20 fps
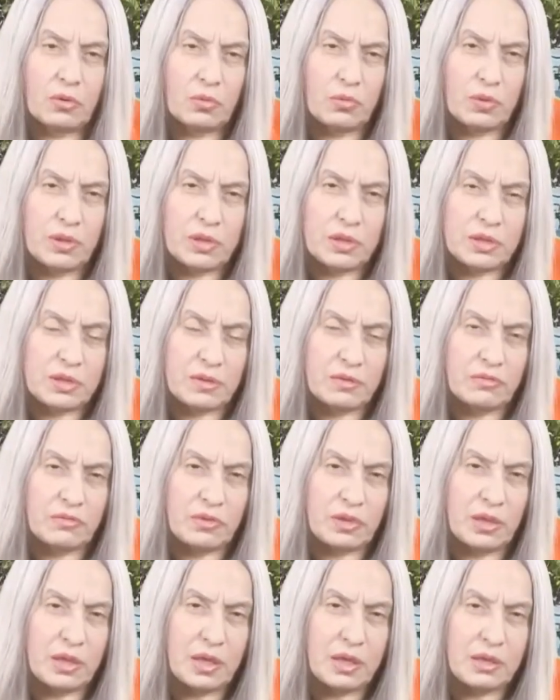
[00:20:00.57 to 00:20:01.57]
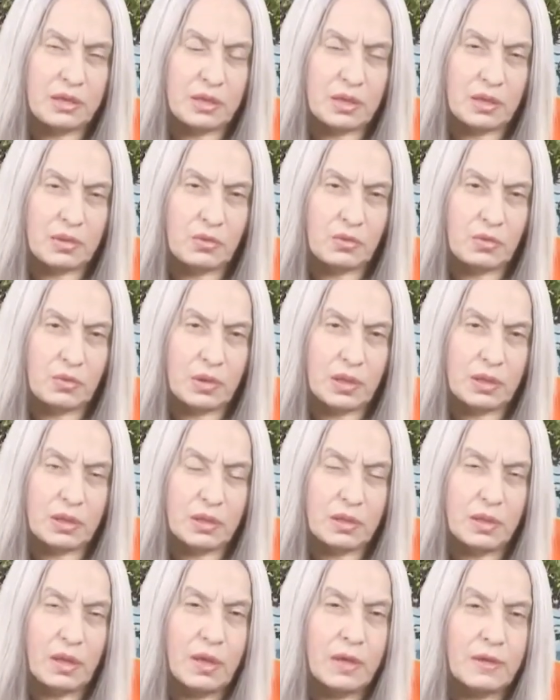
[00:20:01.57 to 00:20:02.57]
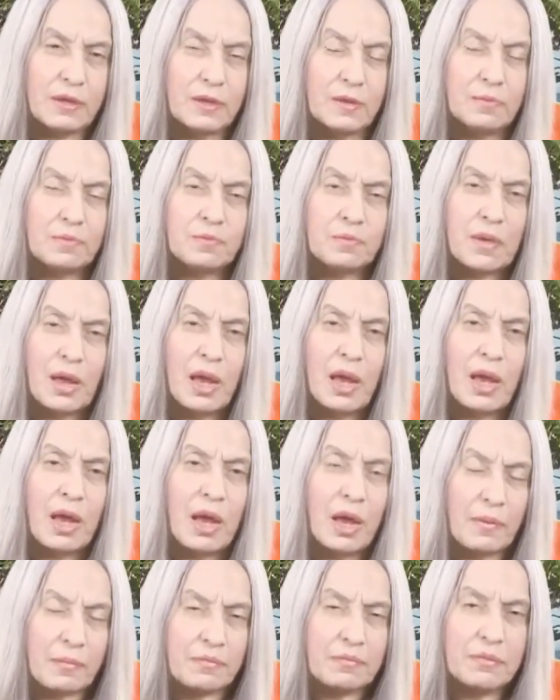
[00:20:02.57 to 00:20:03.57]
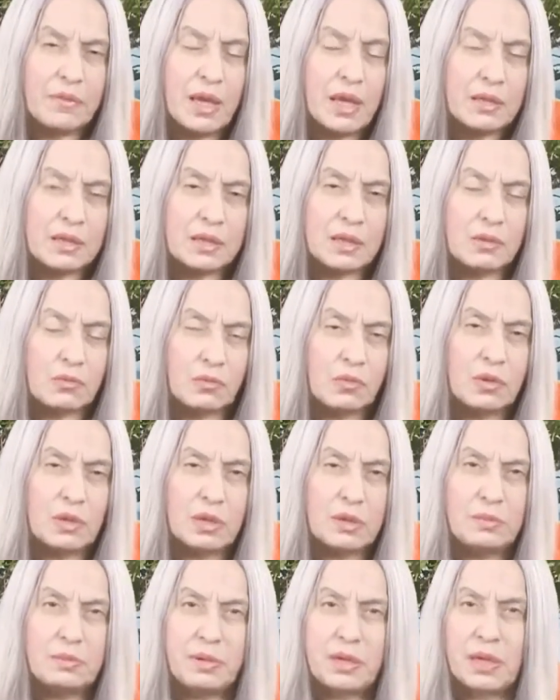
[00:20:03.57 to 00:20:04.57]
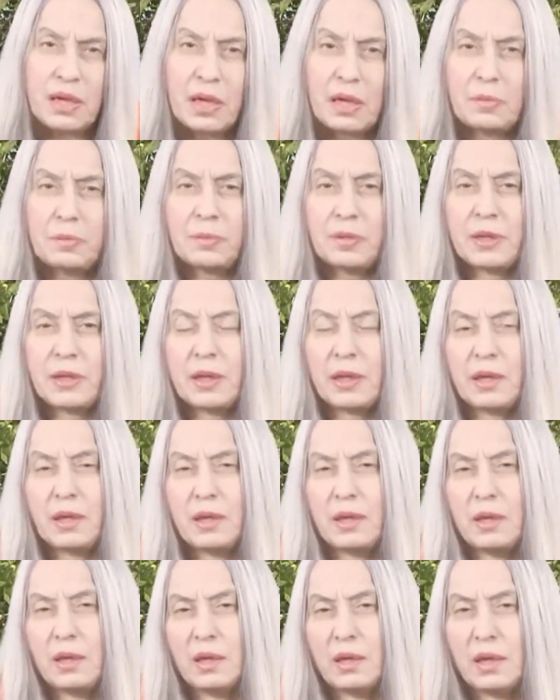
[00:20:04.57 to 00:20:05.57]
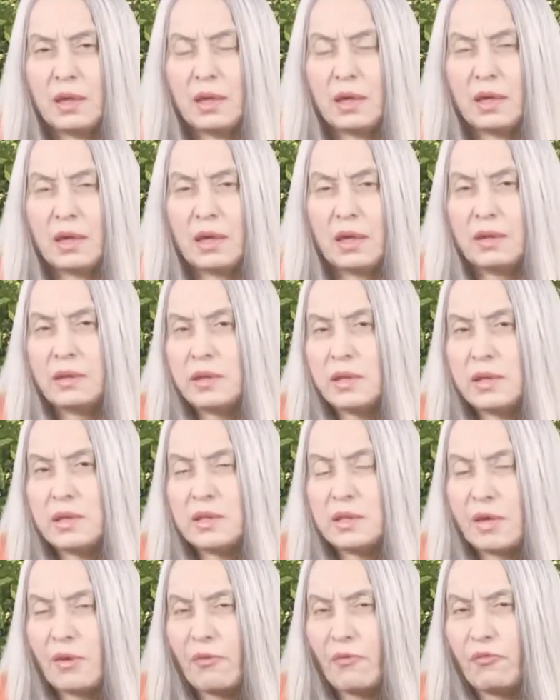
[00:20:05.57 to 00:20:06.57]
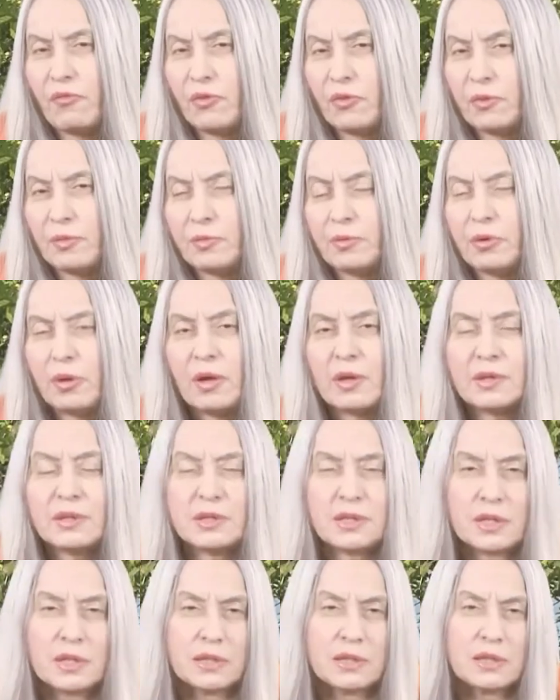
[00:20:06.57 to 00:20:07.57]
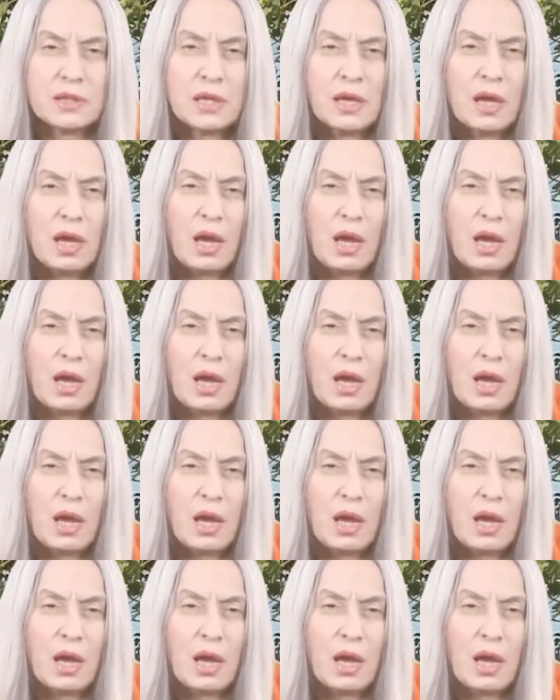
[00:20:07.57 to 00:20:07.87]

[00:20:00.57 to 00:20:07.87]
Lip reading: ways of relating to one another. That will be happening. It is in full process.